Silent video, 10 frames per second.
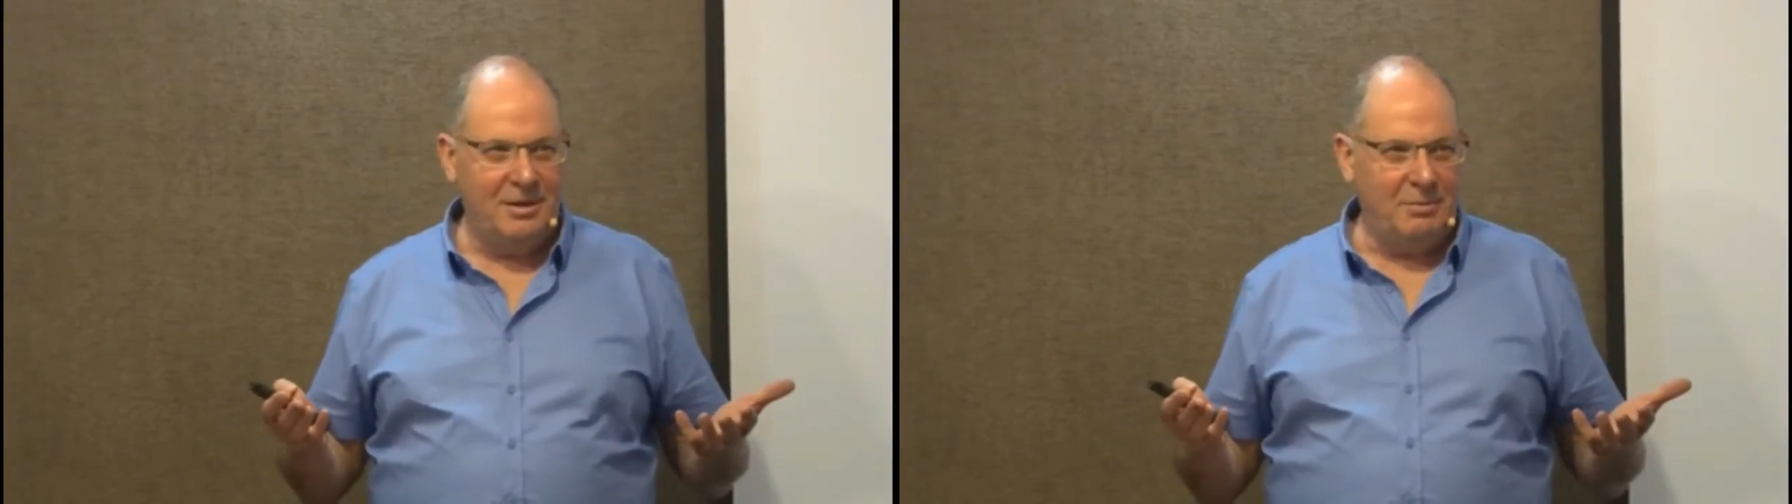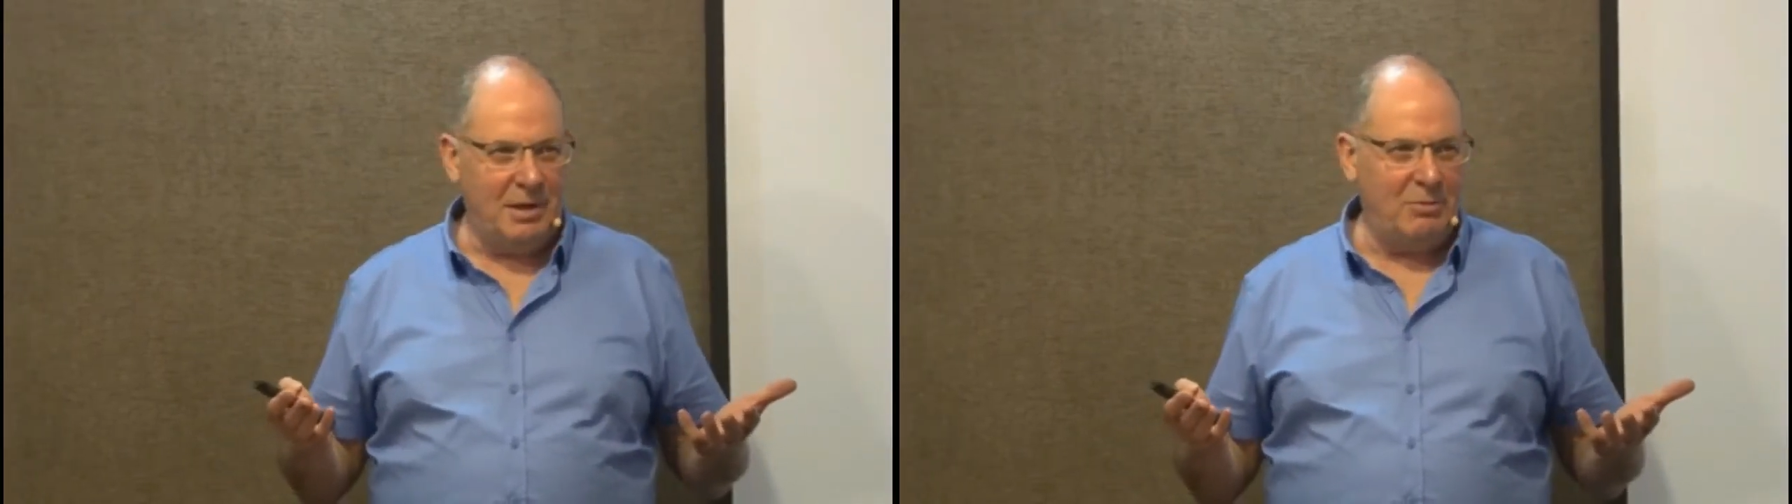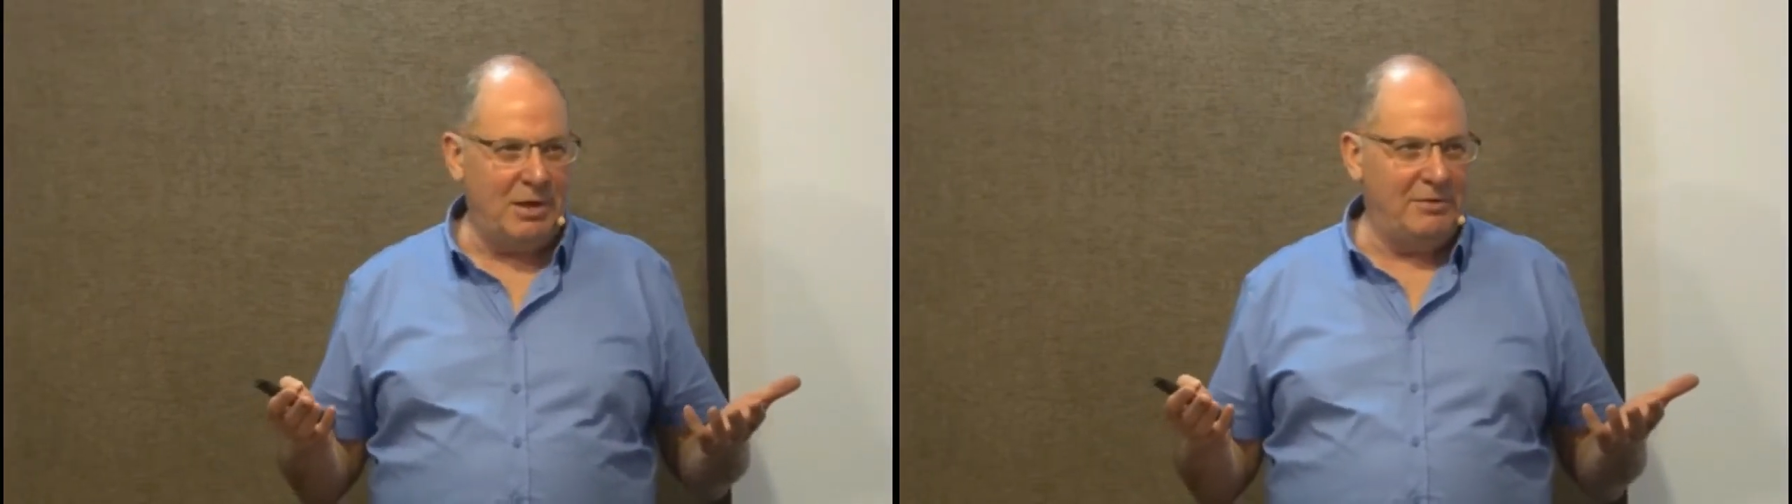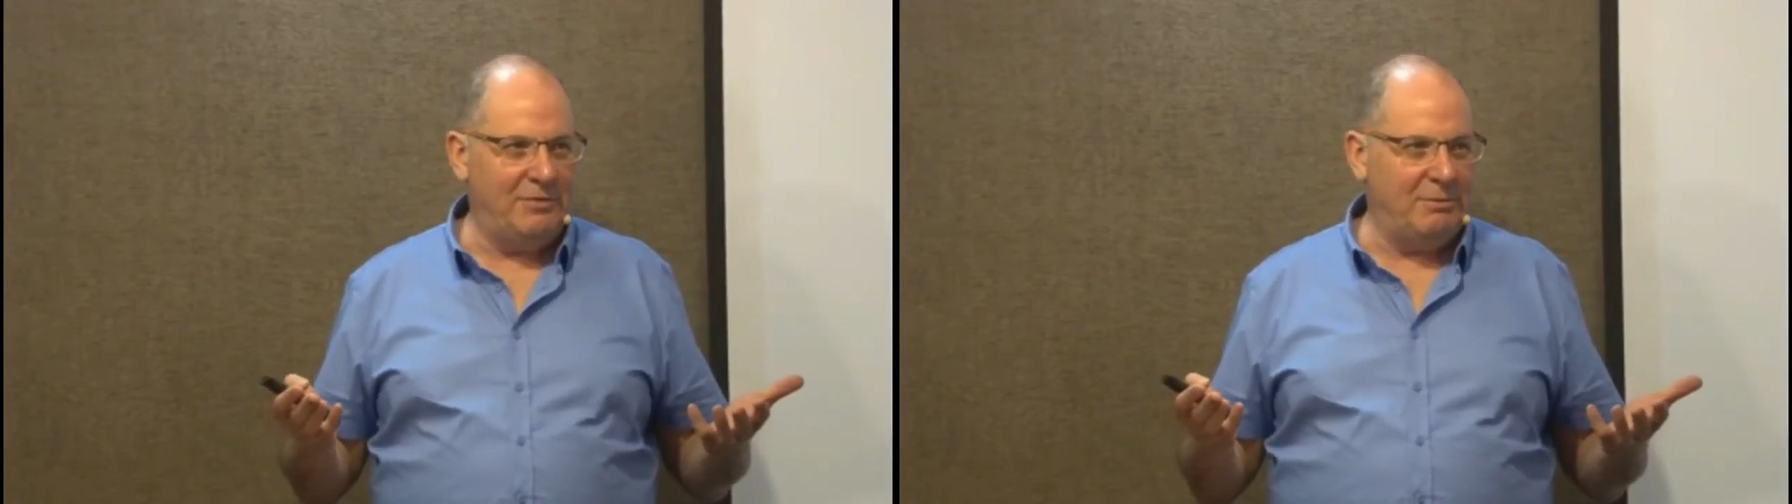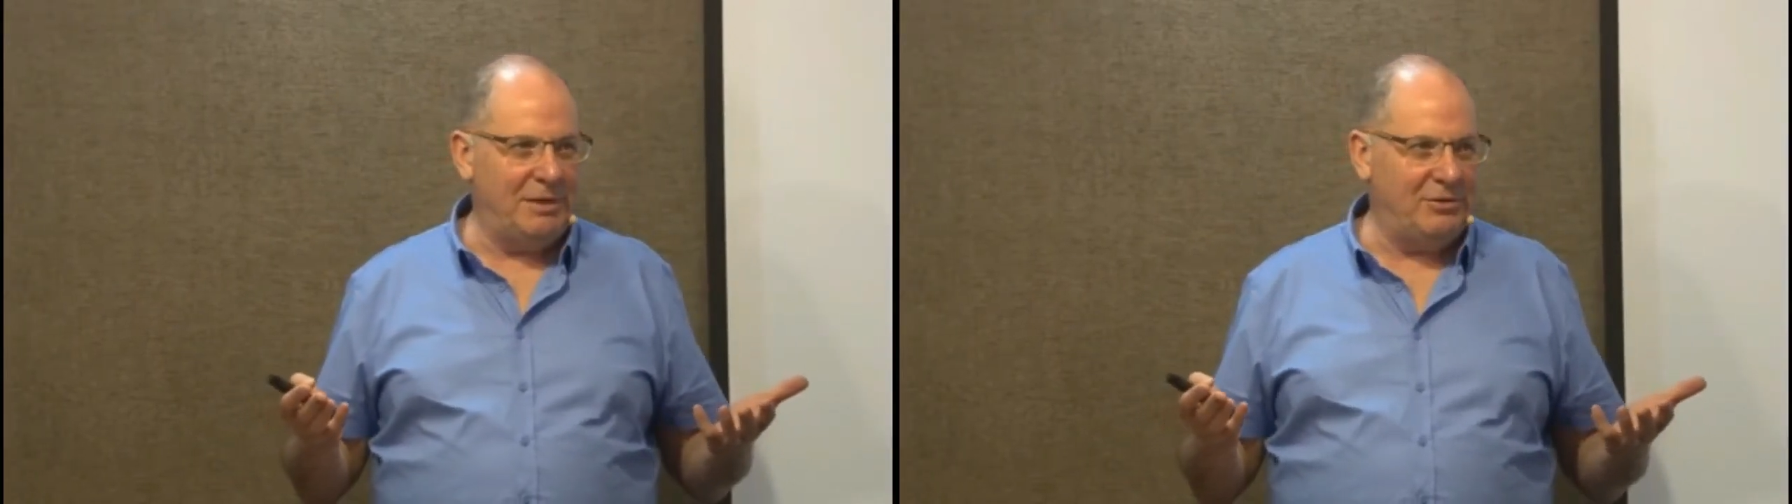my wife
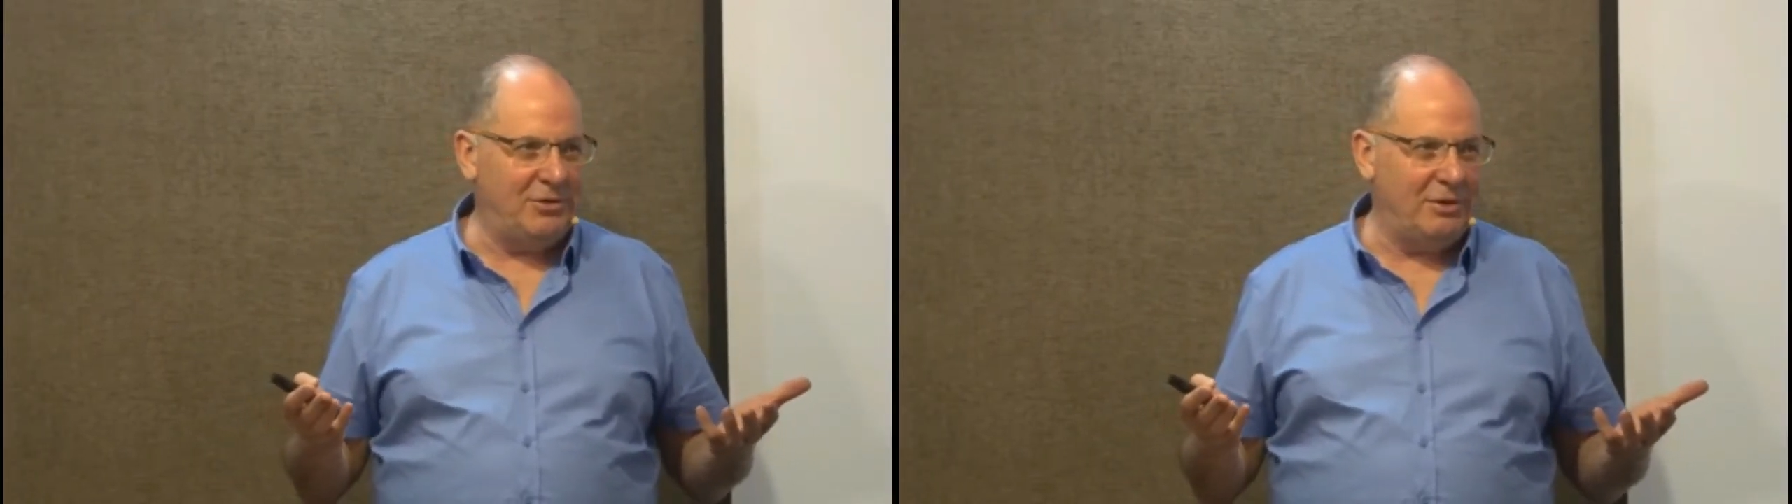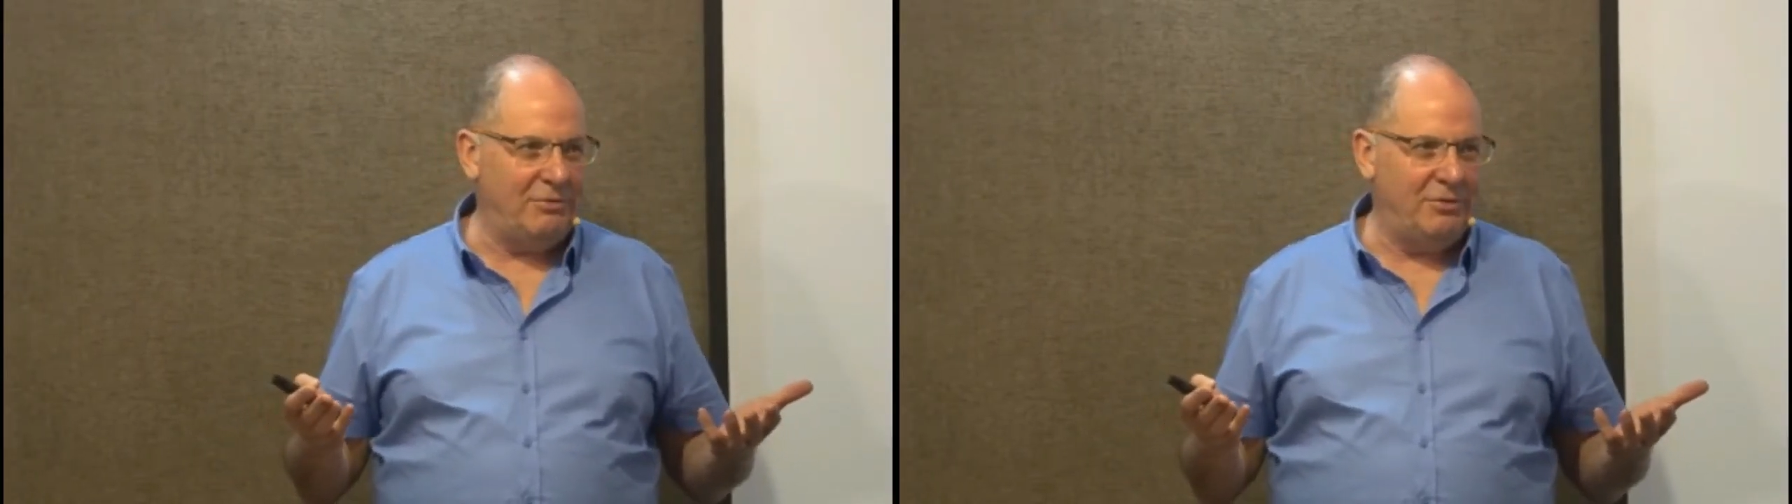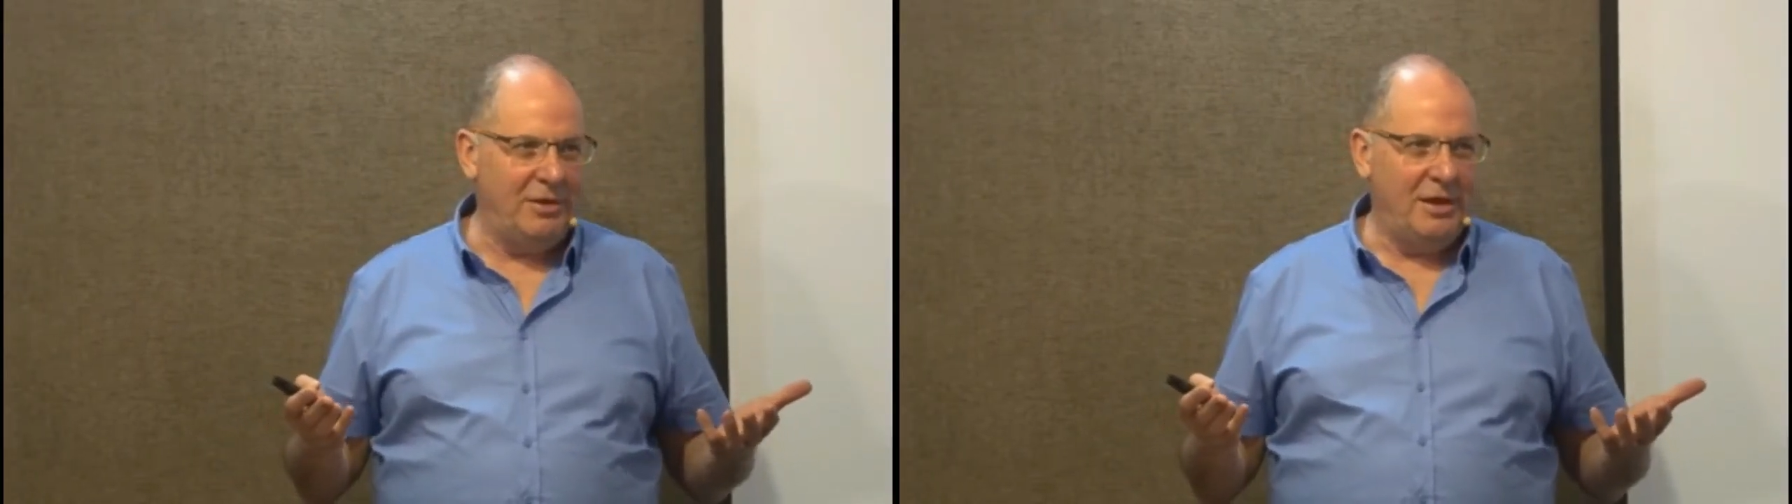and myself?